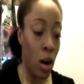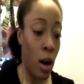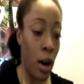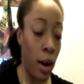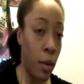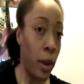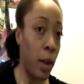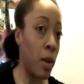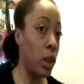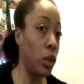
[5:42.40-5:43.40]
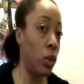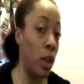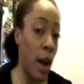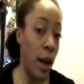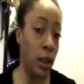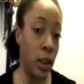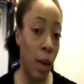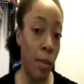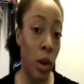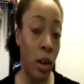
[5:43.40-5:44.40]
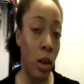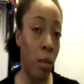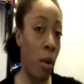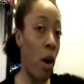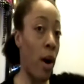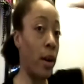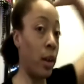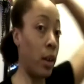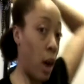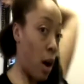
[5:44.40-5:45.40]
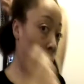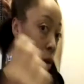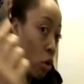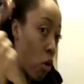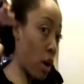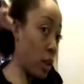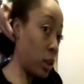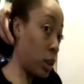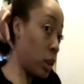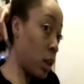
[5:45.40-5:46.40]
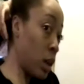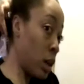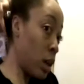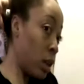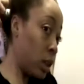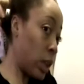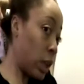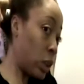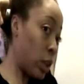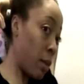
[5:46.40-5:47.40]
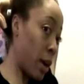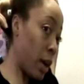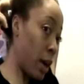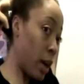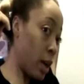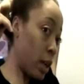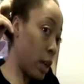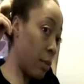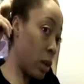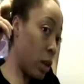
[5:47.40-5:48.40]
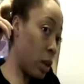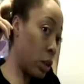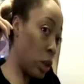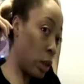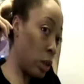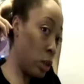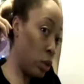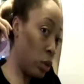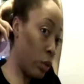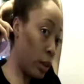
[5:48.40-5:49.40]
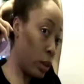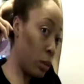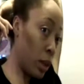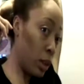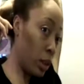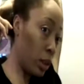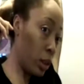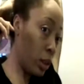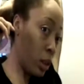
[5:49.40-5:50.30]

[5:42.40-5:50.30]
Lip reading: Alright, what I'm going to do next is I'm going to part across the section of my hair that I'm going to start the 2-strand twist.